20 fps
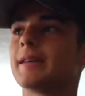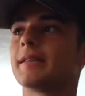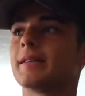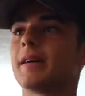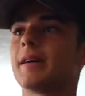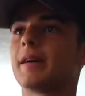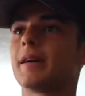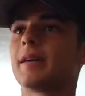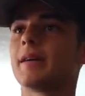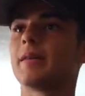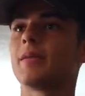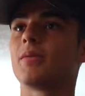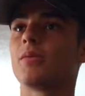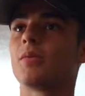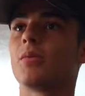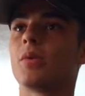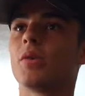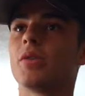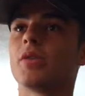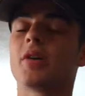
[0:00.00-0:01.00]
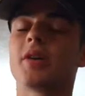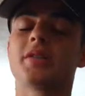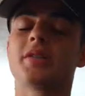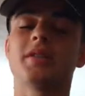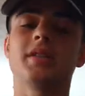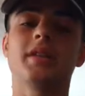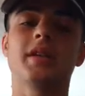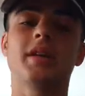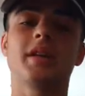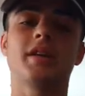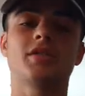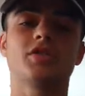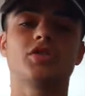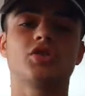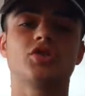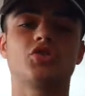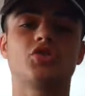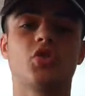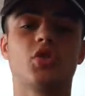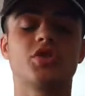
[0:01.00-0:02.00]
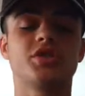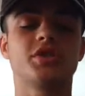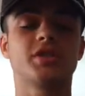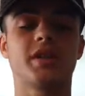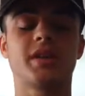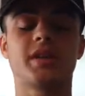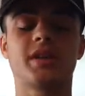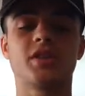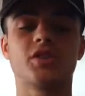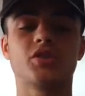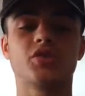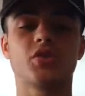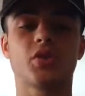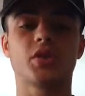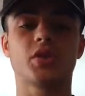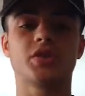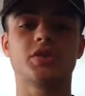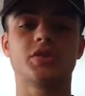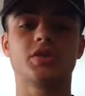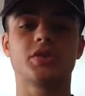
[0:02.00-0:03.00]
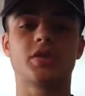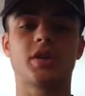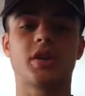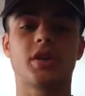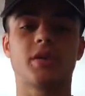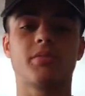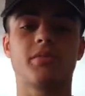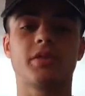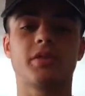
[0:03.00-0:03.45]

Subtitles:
And when they're at the lake, it's just George and Lenny, and George